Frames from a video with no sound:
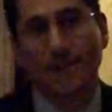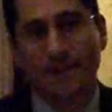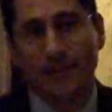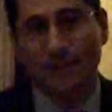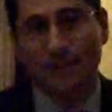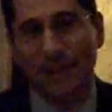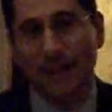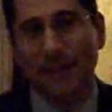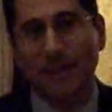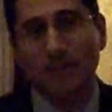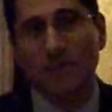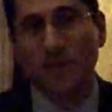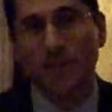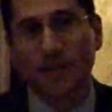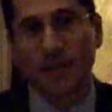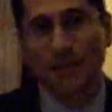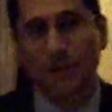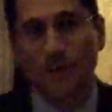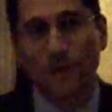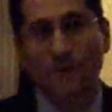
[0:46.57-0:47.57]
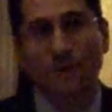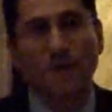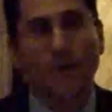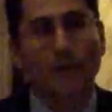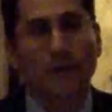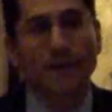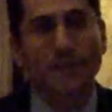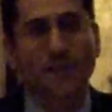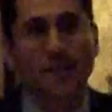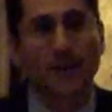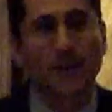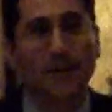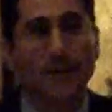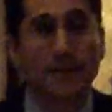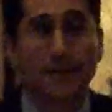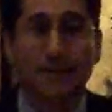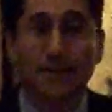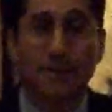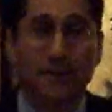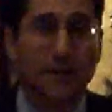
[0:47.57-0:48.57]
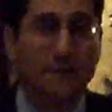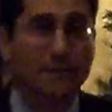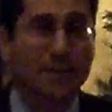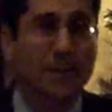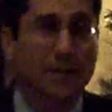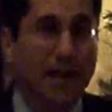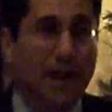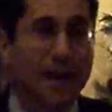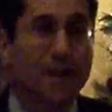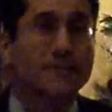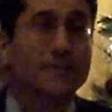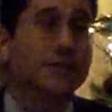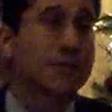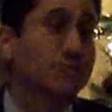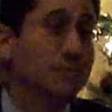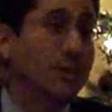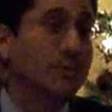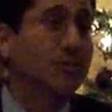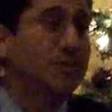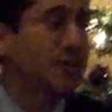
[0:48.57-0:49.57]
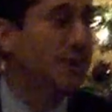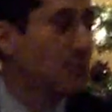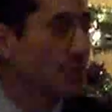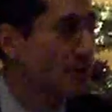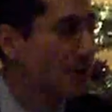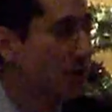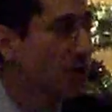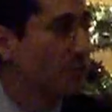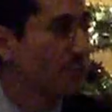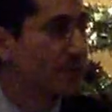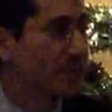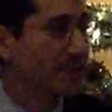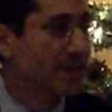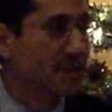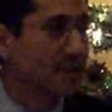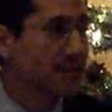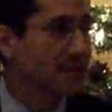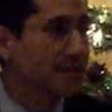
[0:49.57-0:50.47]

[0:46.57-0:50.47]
sustainability we focus on is of the lives of the people that we're helping.